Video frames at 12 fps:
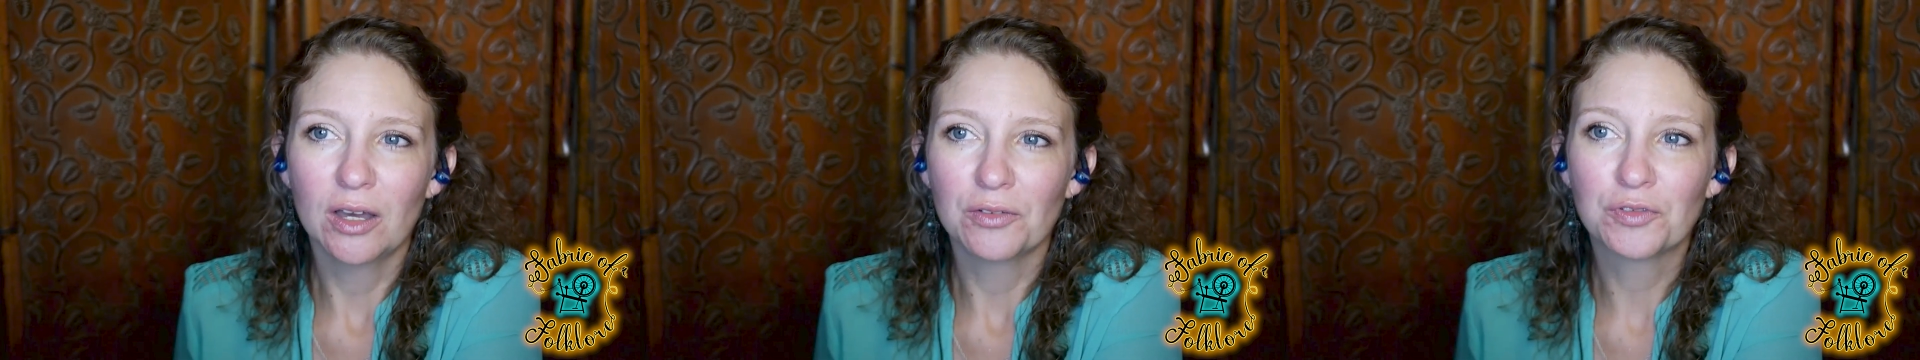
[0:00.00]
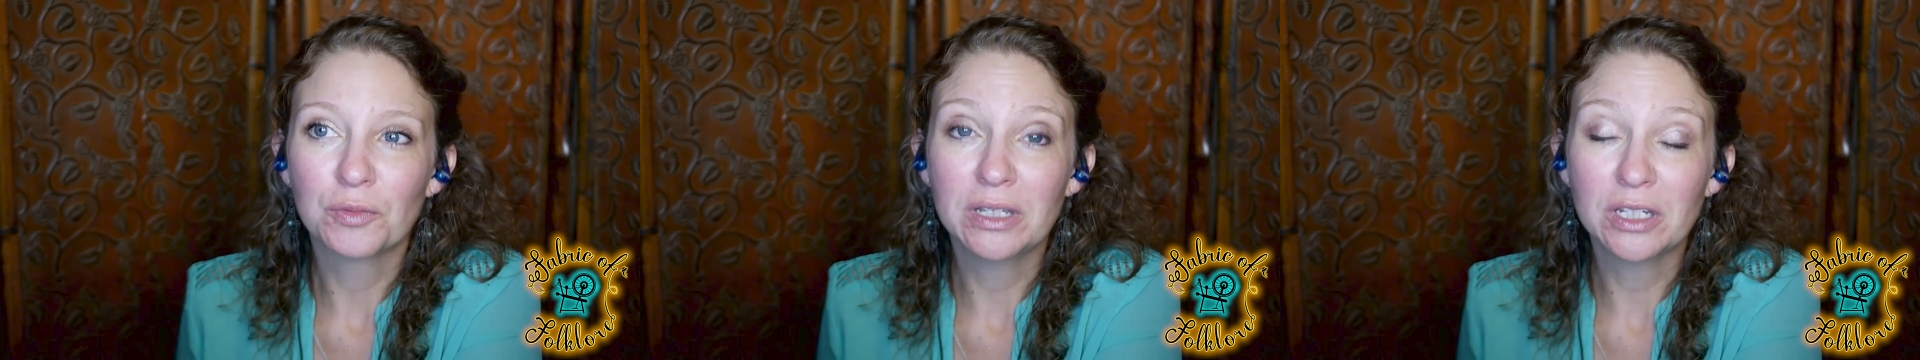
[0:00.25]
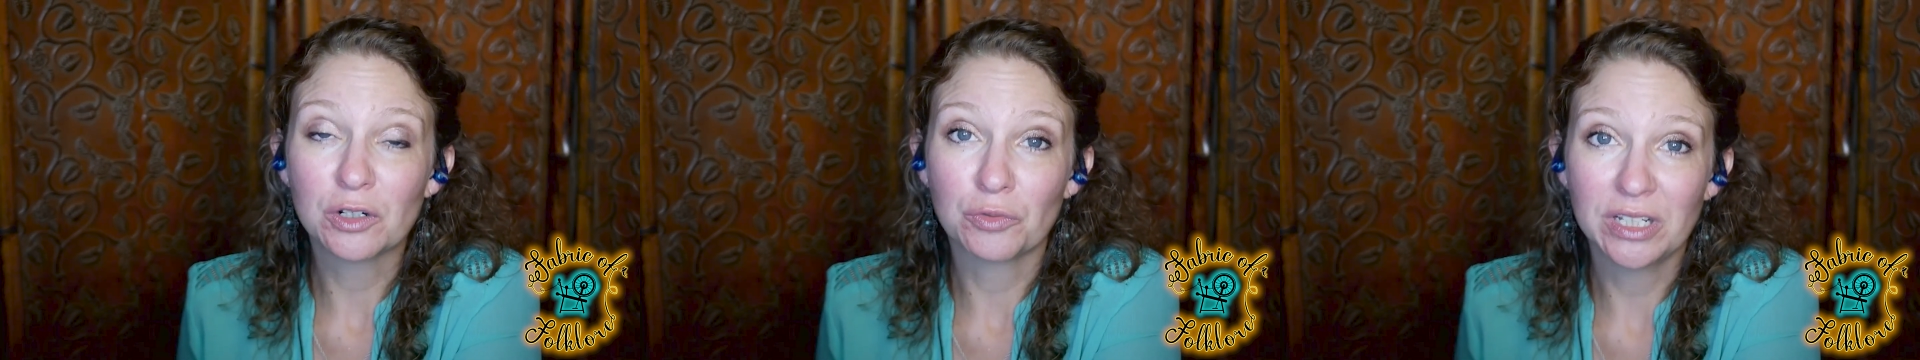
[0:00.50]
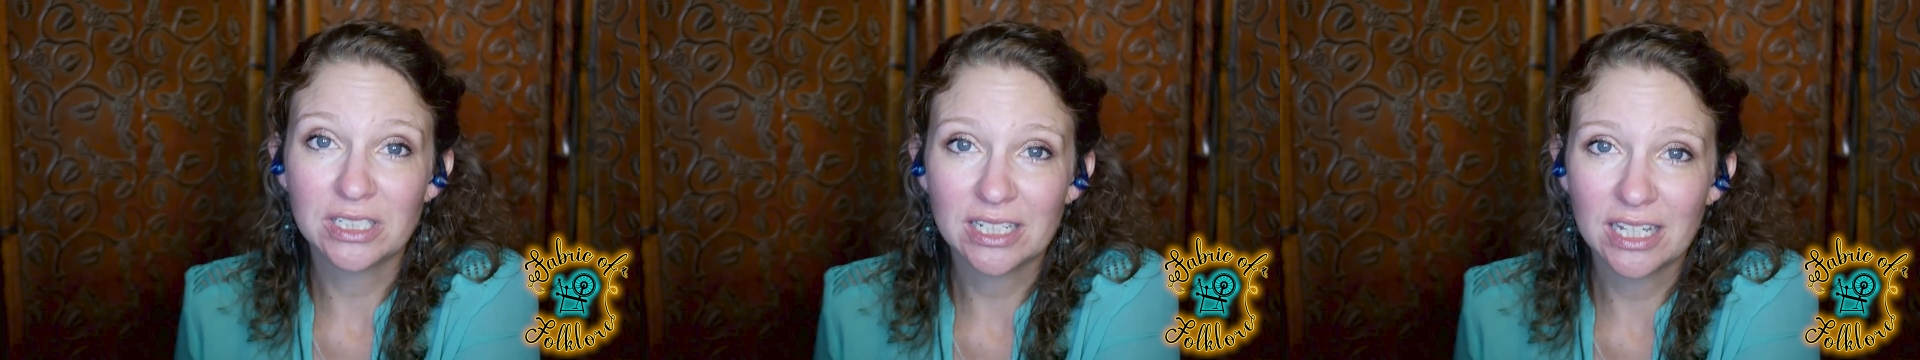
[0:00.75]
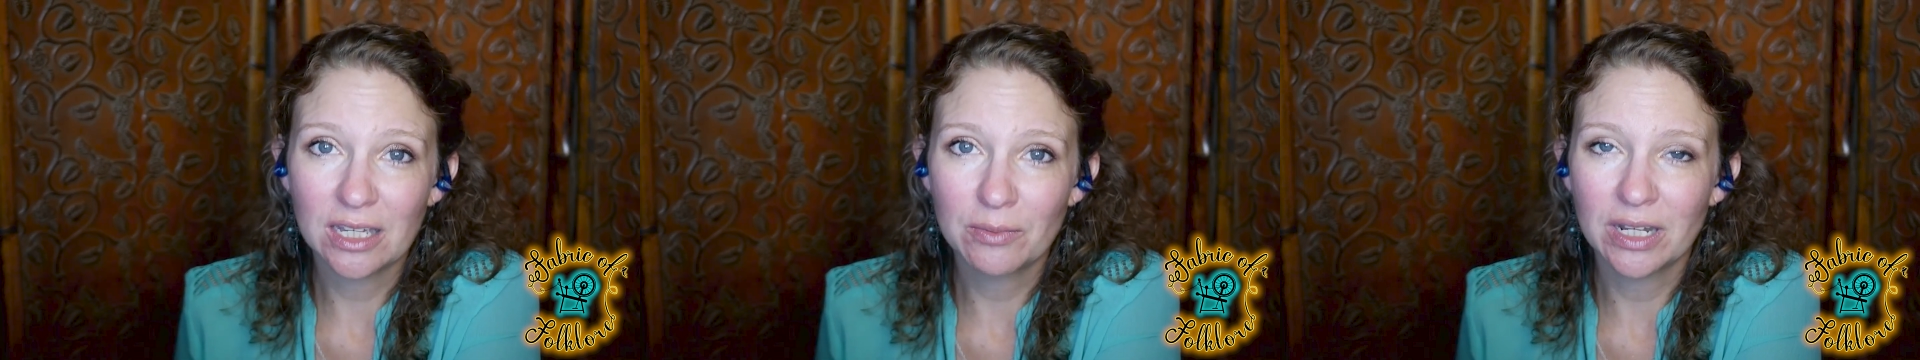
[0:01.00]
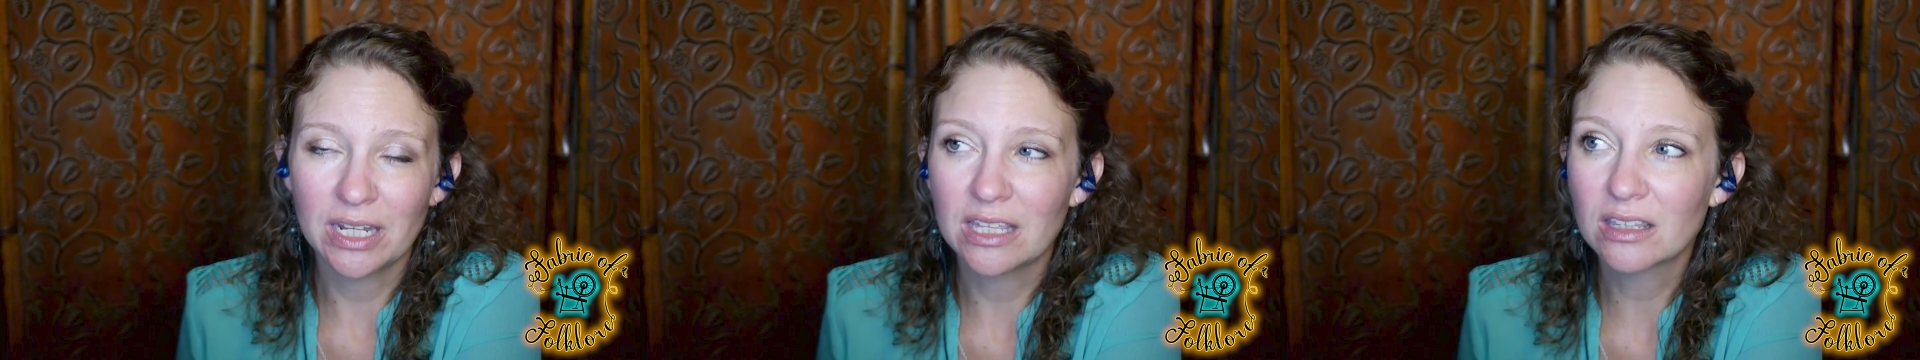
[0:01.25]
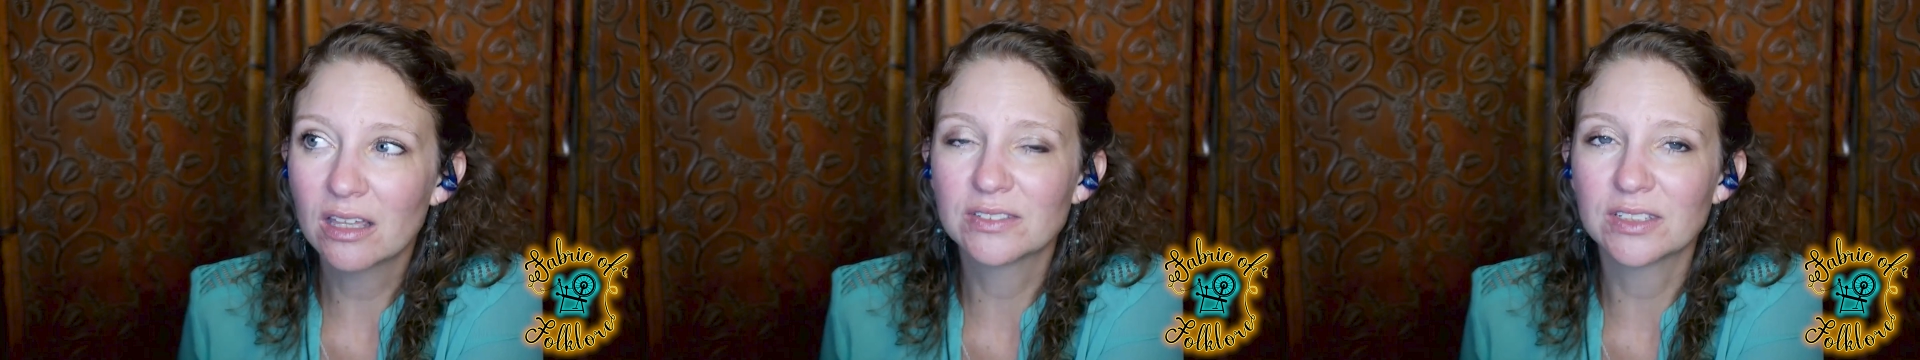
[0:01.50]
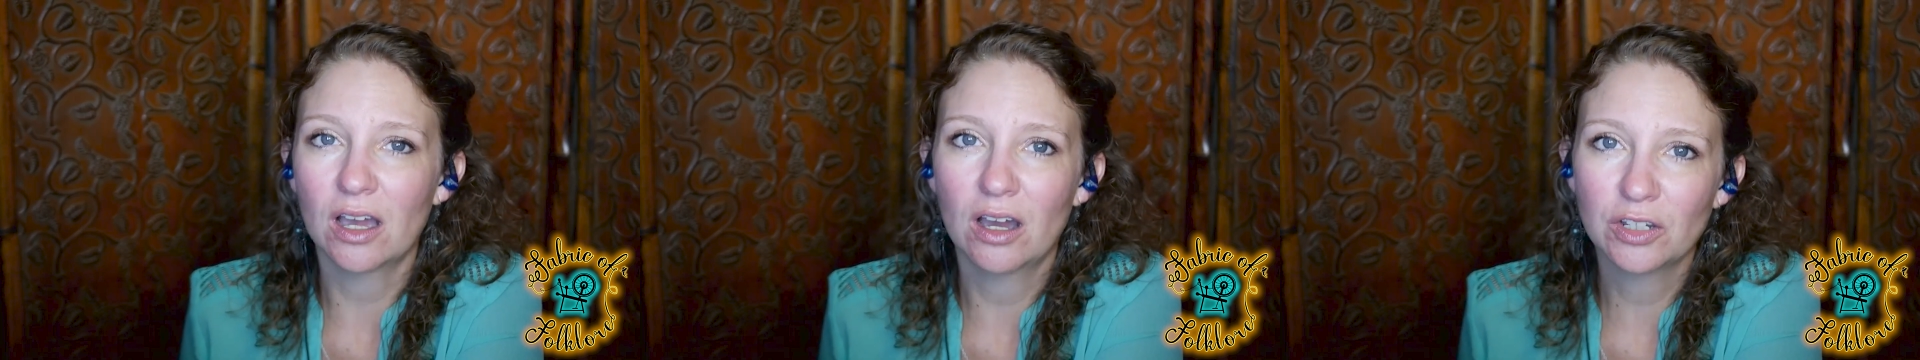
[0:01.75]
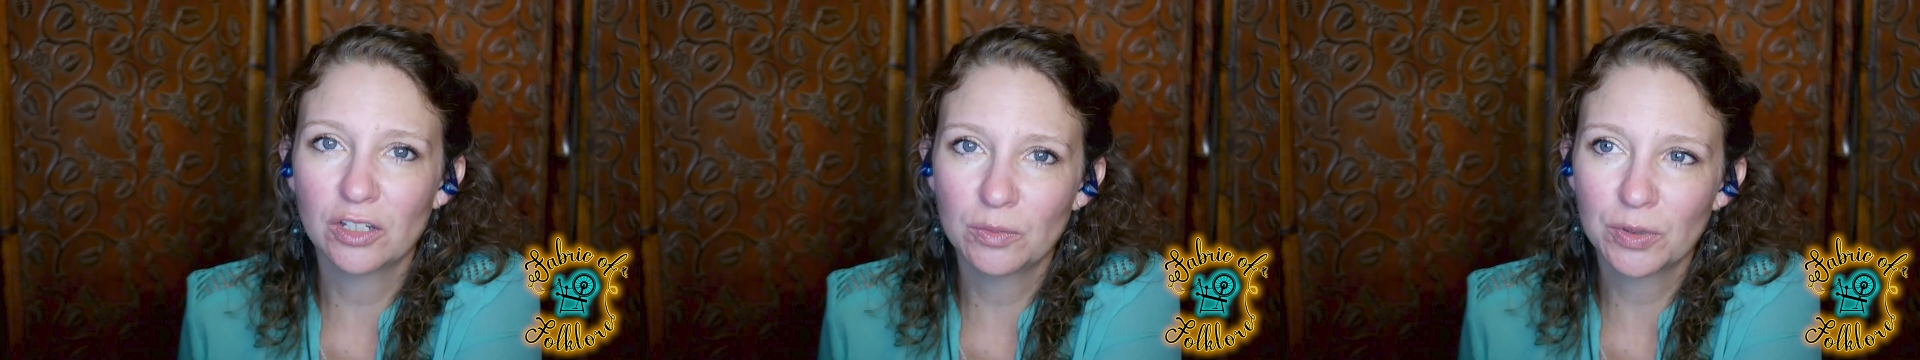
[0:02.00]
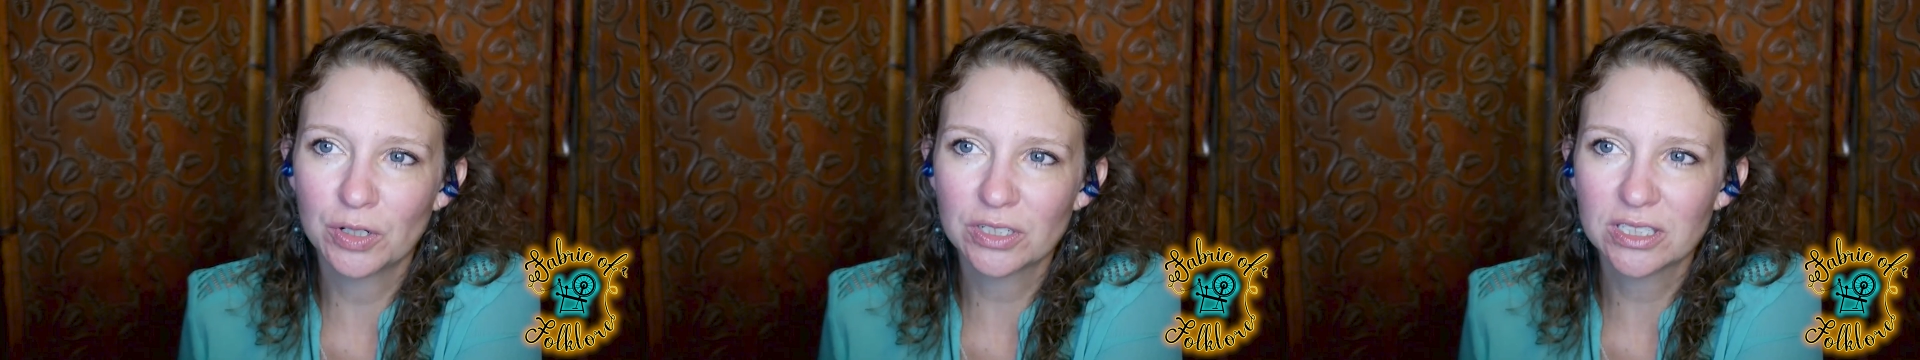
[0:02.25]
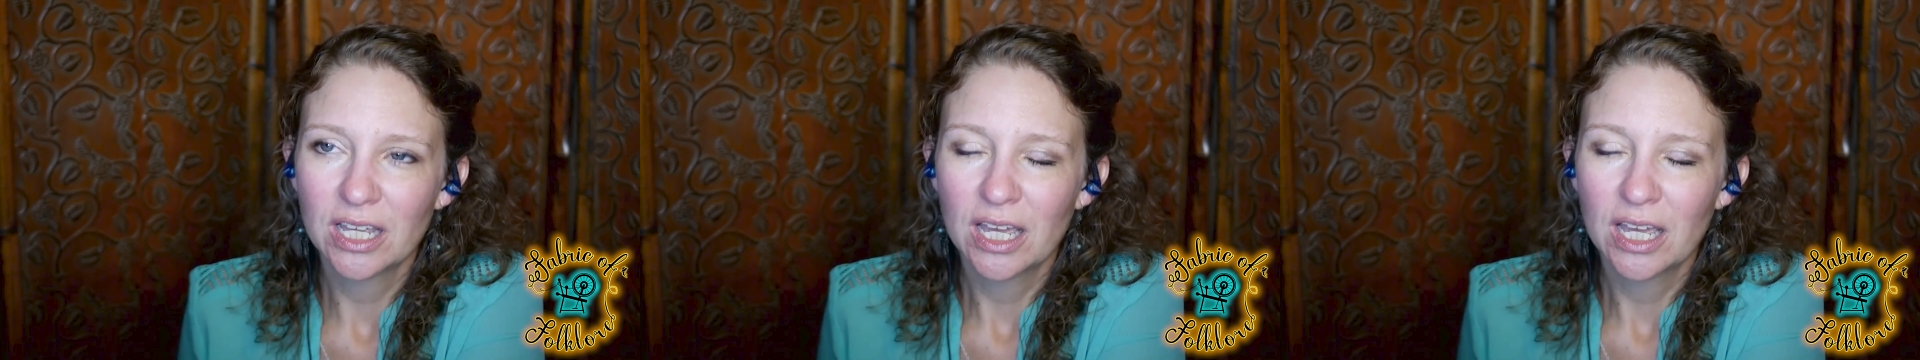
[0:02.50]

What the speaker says: for me to read to him and he loves audiobooks,